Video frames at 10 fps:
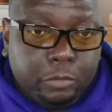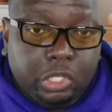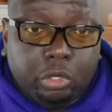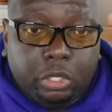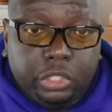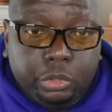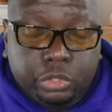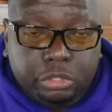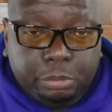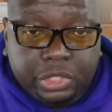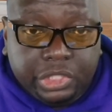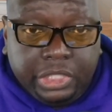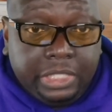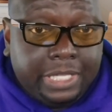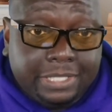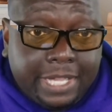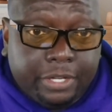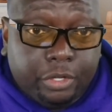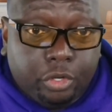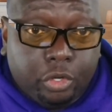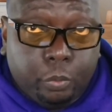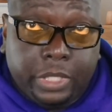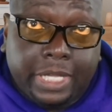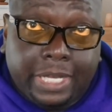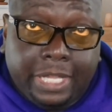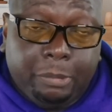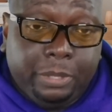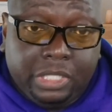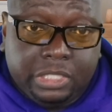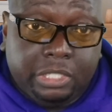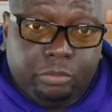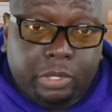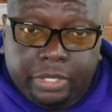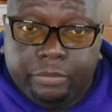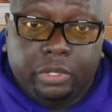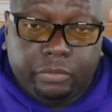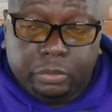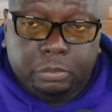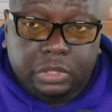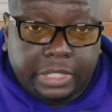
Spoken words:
user's machine that's down the hall when they got an AP sitting right in front of them.